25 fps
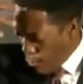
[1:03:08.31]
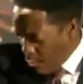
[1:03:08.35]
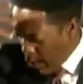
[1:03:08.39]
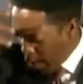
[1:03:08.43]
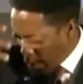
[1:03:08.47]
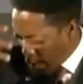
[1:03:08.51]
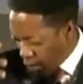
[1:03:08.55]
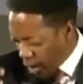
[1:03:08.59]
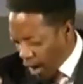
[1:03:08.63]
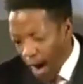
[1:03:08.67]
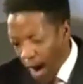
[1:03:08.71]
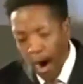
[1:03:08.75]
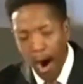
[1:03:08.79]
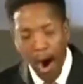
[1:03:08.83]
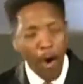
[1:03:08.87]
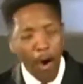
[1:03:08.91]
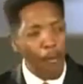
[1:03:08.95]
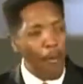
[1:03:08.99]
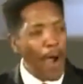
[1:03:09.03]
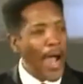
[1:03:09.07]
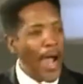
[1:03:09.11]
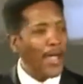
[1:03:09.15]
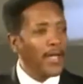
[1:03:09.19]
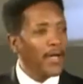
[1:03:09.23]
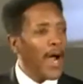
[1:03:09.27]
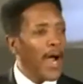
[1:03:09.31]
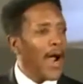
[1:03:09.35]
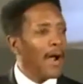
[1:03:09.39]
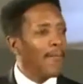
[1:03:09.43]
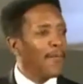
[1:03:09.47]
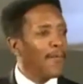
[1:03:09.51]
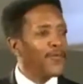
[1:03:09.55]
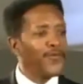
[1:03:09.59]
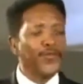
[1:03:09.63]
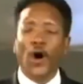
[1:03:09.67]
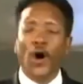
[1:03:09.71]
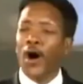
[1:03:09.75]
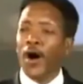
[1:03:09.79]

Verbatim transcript: with long white garments